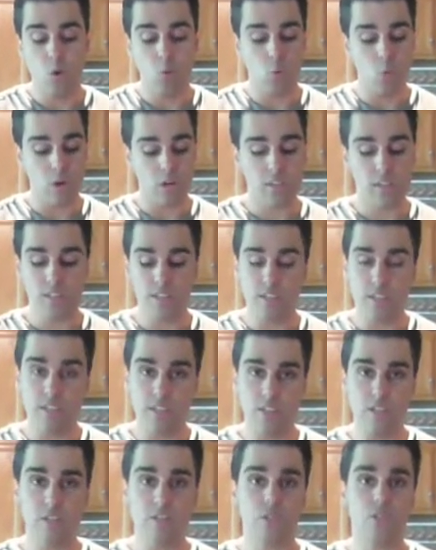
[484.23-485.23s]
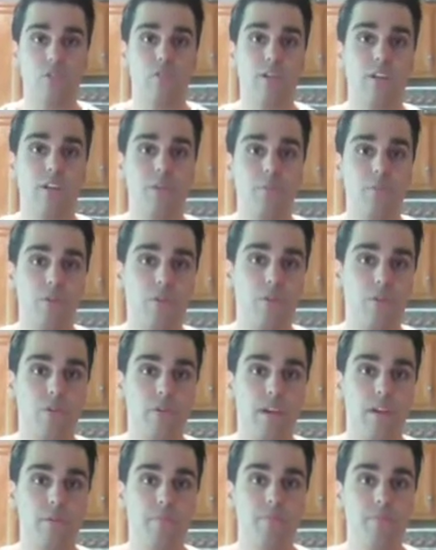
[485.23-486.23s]
work this into your training
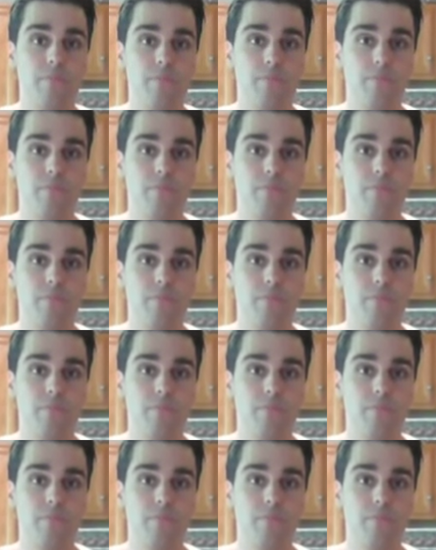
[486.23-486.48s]
program,